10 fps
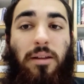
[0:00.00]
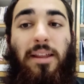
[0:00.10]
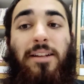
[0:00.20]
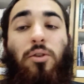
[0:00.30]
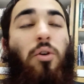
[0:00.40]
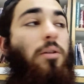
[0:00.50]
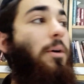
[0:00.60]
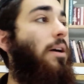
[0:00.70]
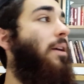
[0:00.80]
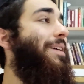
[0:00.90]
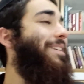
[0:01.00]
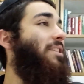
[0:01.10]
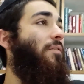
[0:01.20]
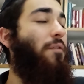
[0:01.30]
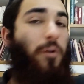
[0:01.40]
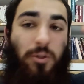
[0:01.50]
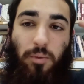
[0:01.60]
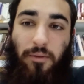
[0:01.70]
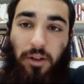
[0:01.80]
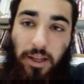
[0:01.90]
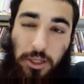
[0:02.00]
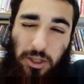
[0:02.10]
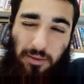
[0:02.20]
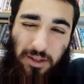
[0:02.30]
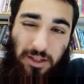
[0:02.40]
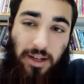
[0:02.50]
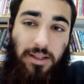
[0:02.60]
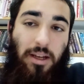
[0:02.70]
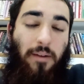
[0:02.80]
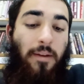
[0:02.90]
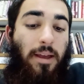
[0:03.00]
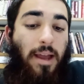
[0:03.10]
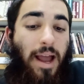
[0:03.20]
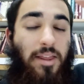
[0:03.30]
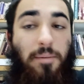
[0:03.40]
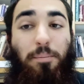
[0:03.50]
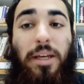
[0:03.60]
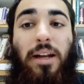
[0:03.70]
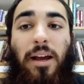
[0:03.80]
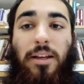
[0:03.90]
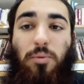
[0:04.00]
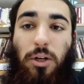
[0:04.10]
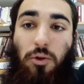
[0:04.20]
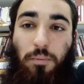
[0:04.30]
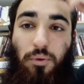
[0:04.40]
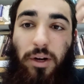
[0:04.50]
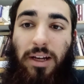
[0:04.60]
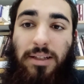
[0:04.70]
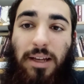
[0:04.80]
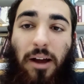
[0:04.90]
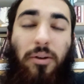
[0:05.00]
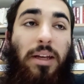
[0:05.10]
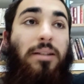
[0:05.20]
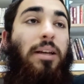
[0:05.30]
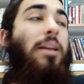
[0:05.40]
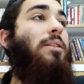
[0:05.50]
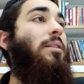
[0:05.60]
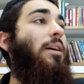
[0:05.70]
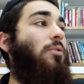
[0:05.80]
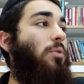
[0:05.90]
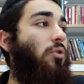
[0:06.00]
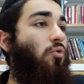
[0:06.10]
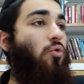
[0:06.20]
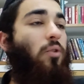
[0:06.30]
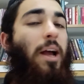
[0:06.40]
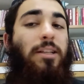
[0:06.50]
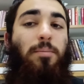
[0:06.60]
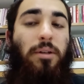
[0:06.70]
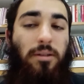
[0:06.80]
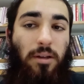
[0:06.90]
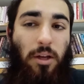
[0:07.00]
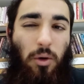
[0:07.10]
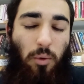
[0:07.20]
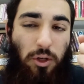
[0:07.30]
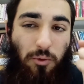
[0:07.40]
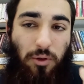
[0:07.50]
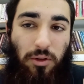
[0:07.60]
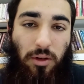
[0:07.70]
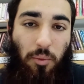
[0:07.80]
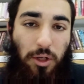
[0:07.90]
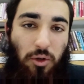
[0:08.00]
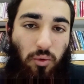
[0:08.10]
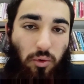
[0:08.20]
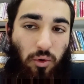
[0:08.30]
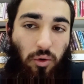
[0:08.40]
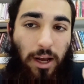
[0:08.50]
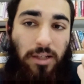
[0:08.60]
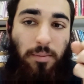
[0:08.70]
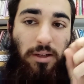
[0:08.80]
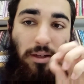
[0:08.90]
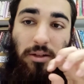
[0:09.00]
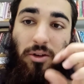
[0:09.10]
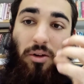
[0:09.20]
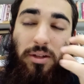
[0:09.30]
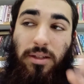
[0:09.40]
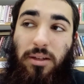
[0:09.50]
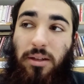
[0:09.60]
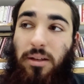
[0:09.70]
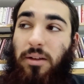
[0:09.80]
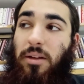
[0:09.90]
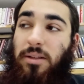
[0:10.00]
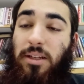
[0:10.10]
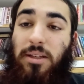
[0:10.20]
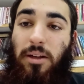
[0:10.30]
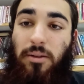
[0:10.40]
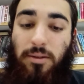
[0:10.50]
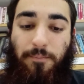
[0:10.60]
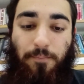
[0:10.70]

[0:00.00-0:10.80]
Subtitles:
That's Chokhmah. It's the first revelation of this idea. And then Bina is when you bring it down into intellect, when you grasp it, when you grasp it into all its details.